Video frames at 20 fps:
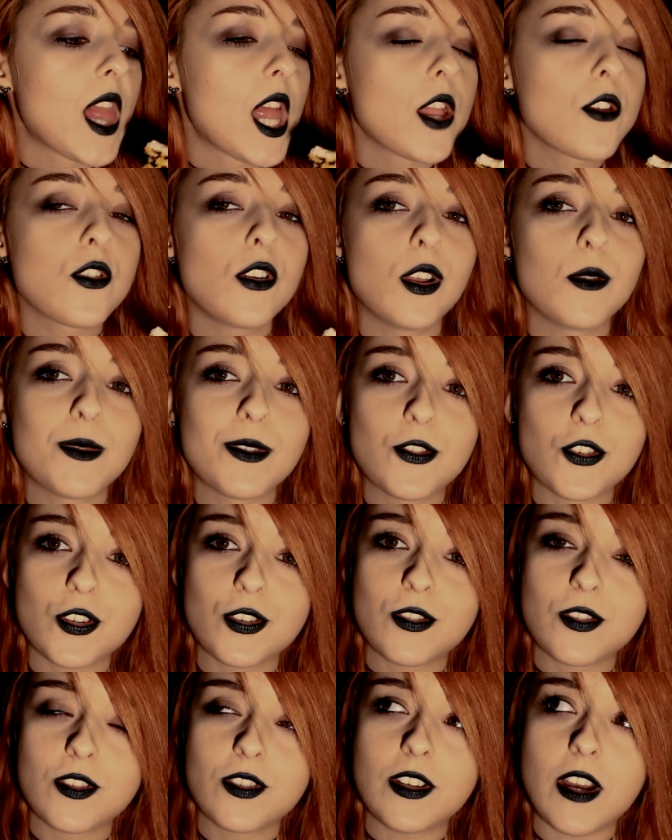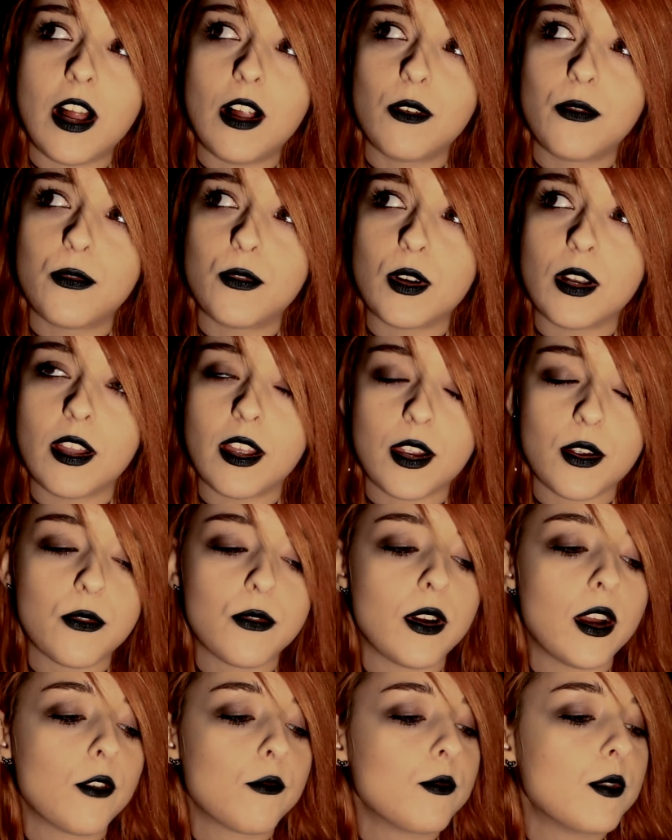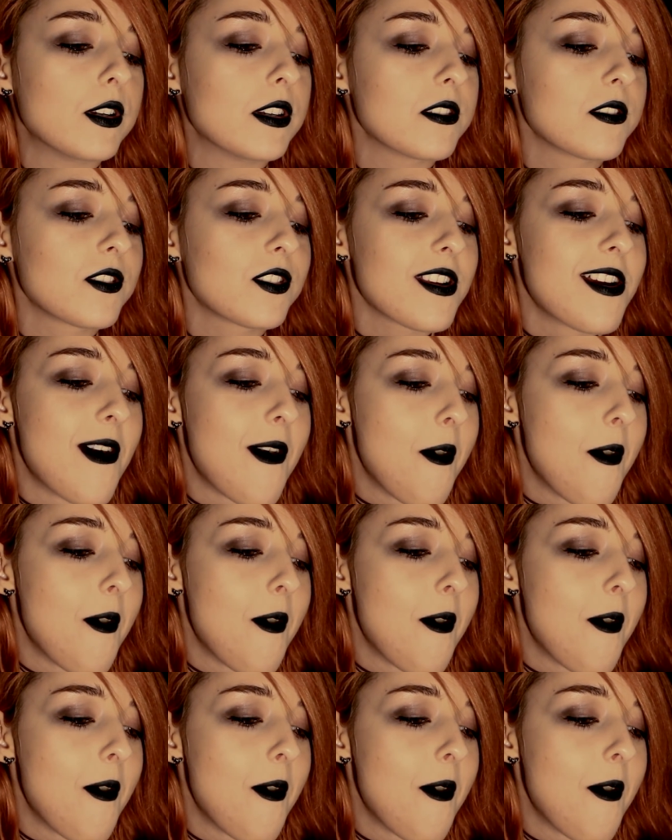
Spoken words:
So let me just stall for like 5 minutes.